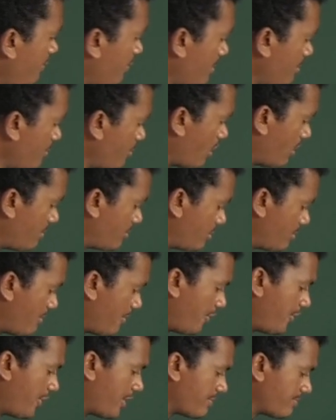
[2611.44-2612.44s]
from top to
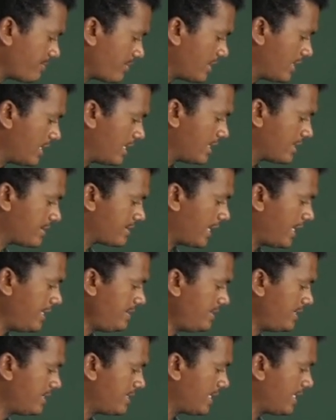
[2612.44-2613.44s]
bottom,
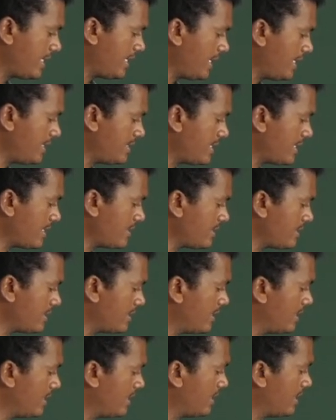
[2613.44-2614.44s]
size is increases
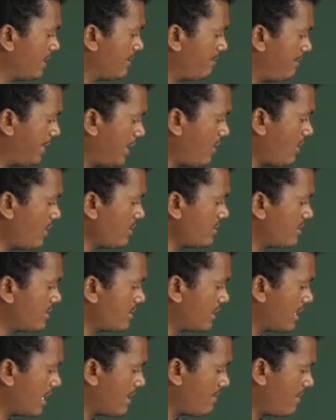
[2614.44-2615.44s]

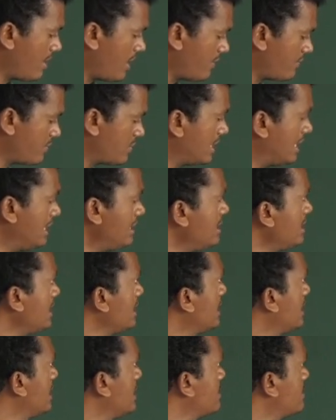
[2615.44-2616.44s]
because number of shells
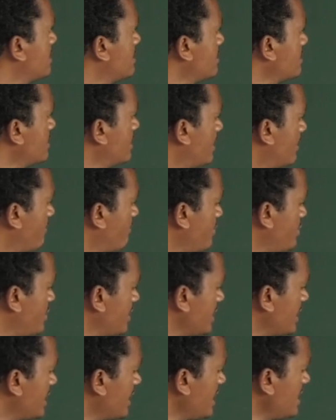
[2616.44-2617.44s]
increases. With
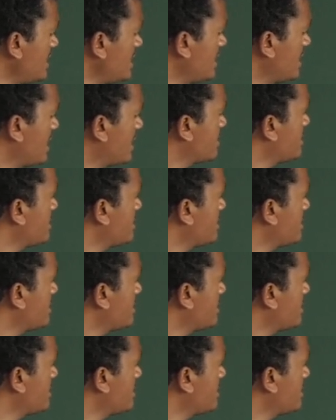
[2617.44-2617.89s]
increase in the